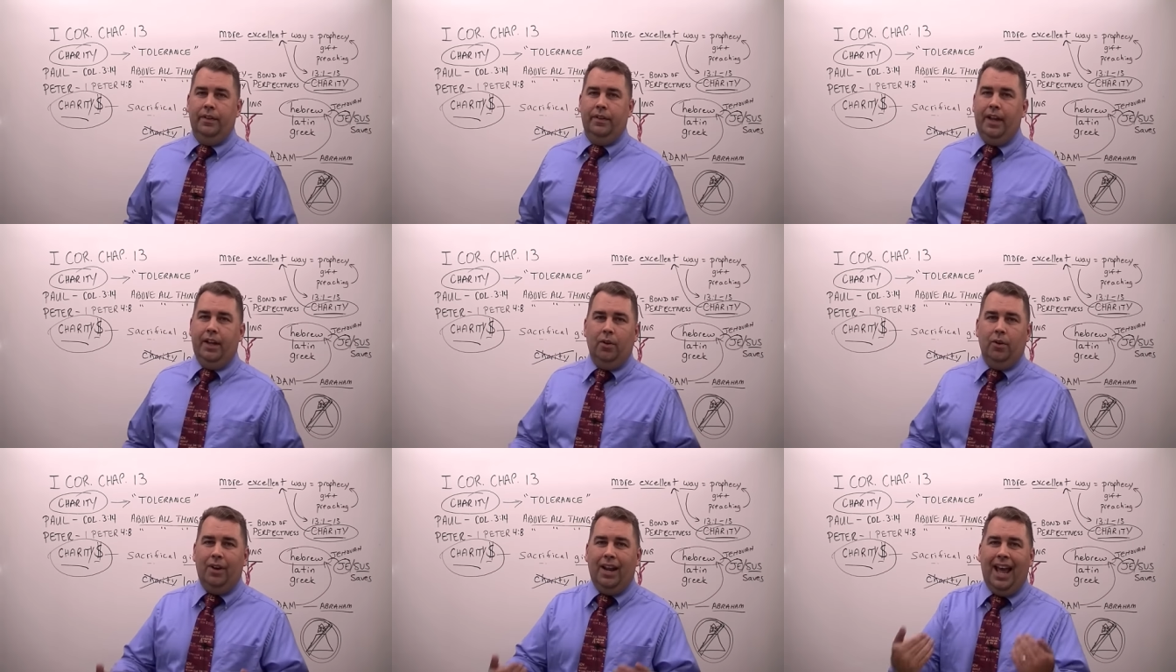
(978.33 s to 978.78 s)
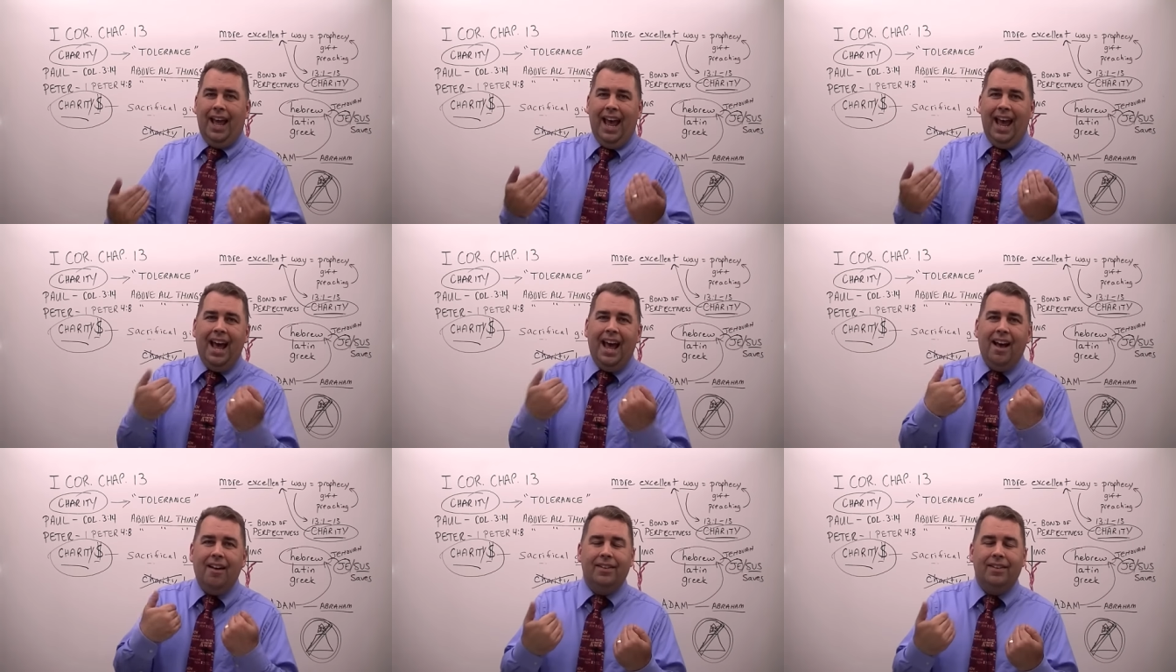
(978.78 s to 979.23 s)
They don't
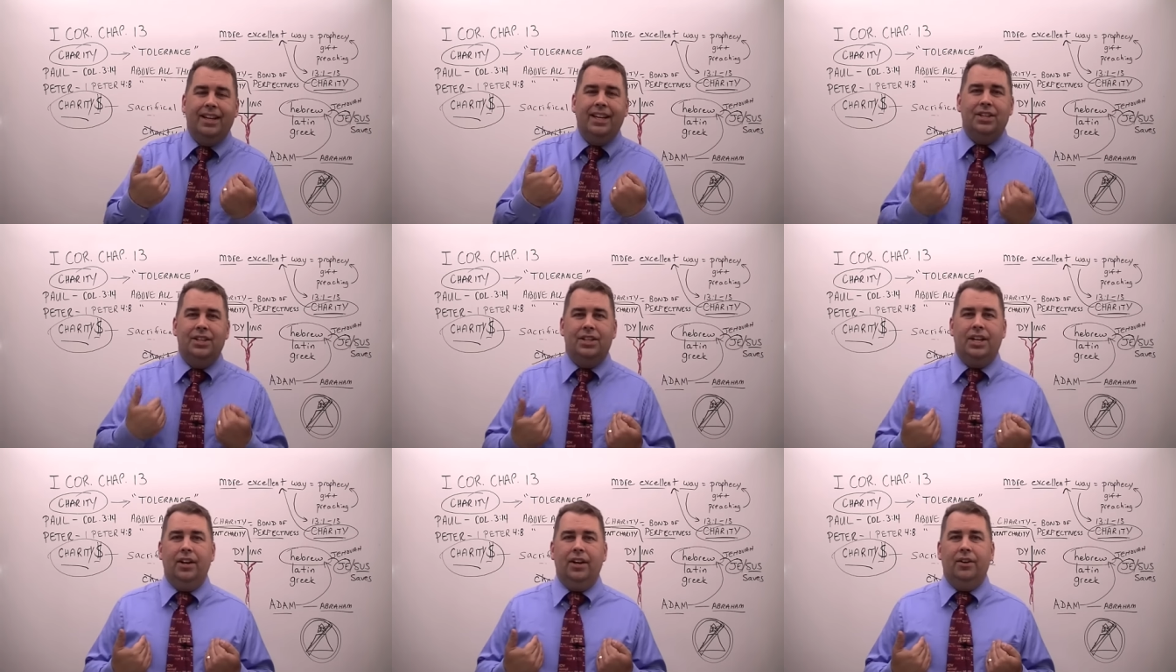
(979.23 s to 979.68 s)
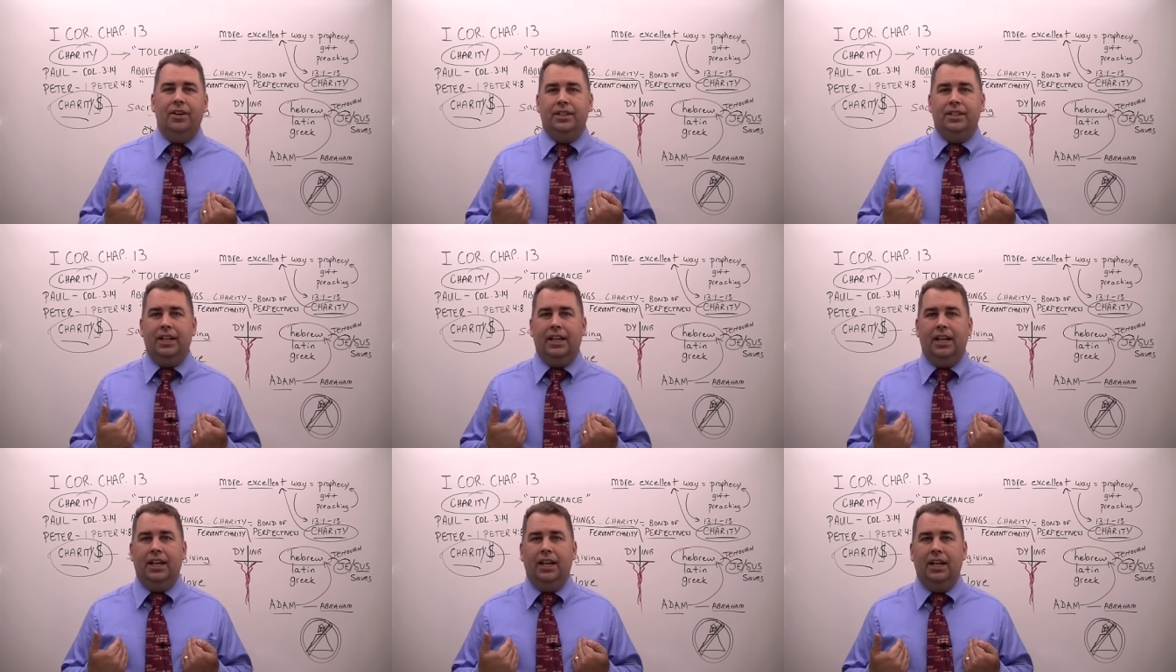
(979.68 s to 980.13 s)
have any
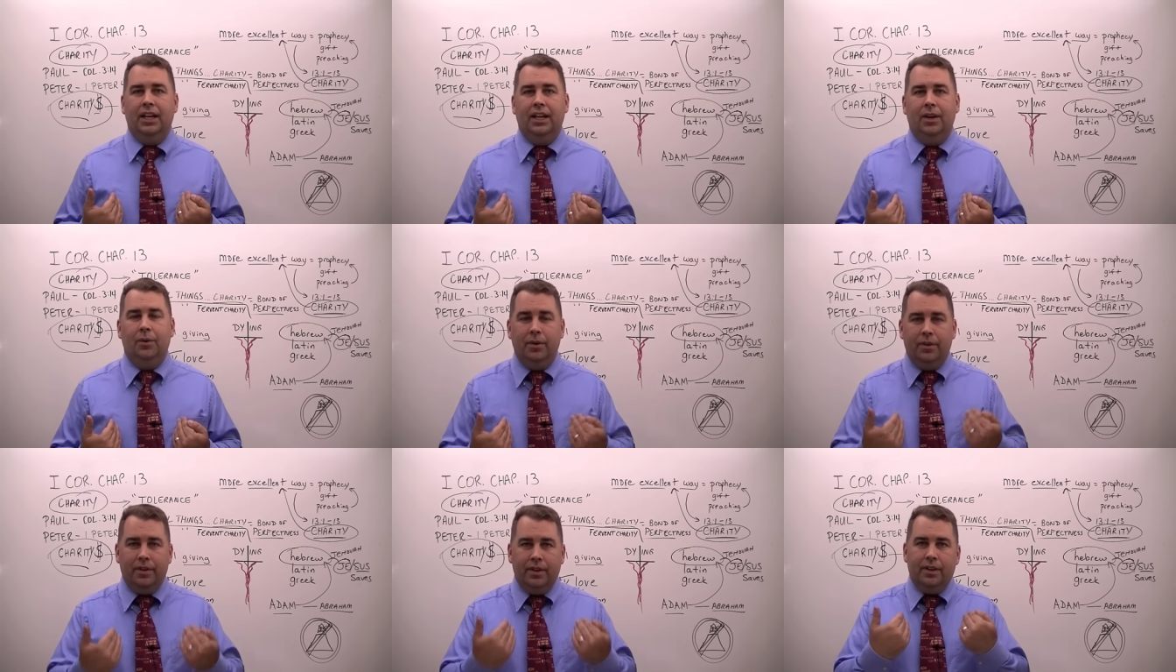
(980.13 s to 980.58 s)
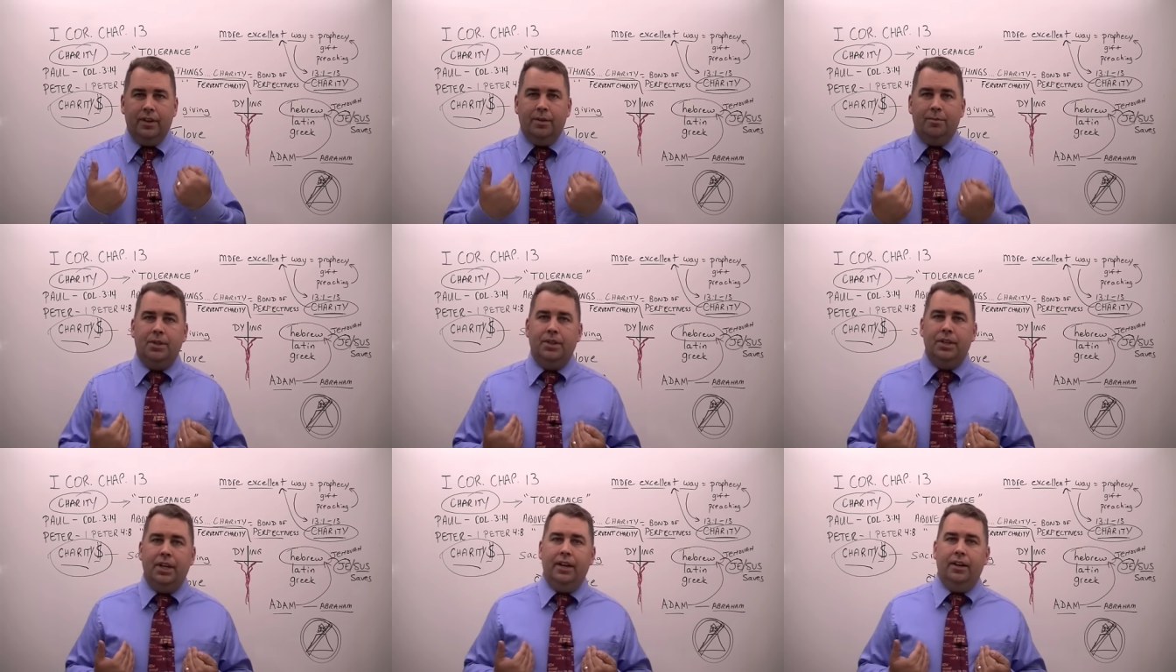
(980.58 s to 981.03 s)
charity within
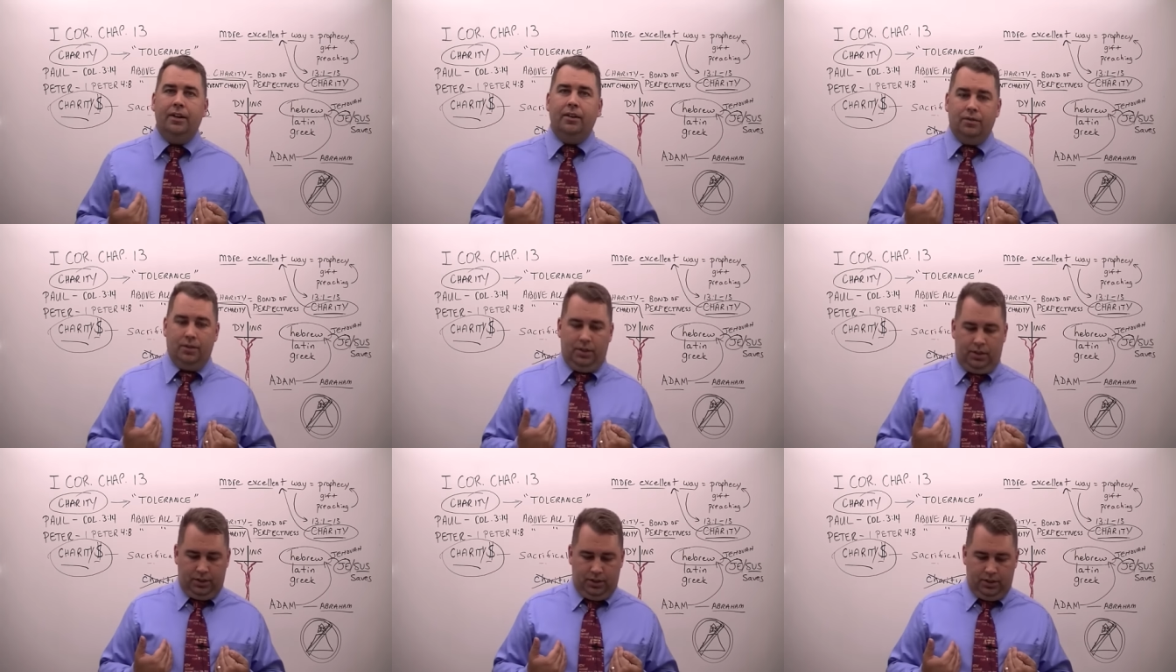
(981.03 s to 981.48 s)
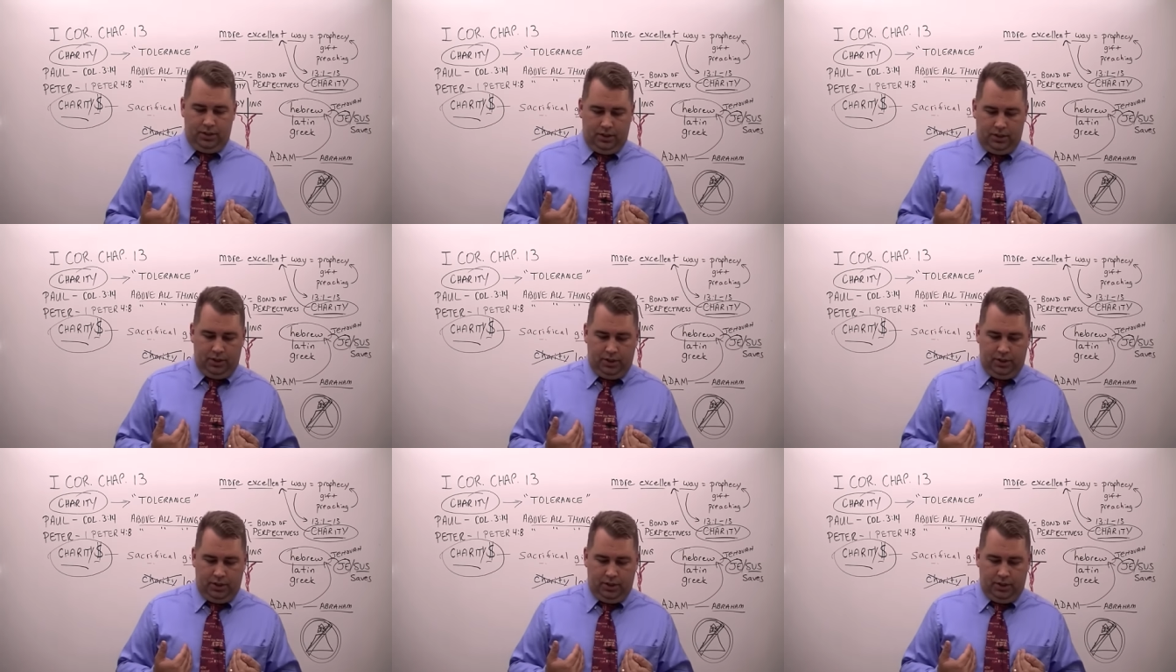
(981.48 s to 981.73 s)
themselves.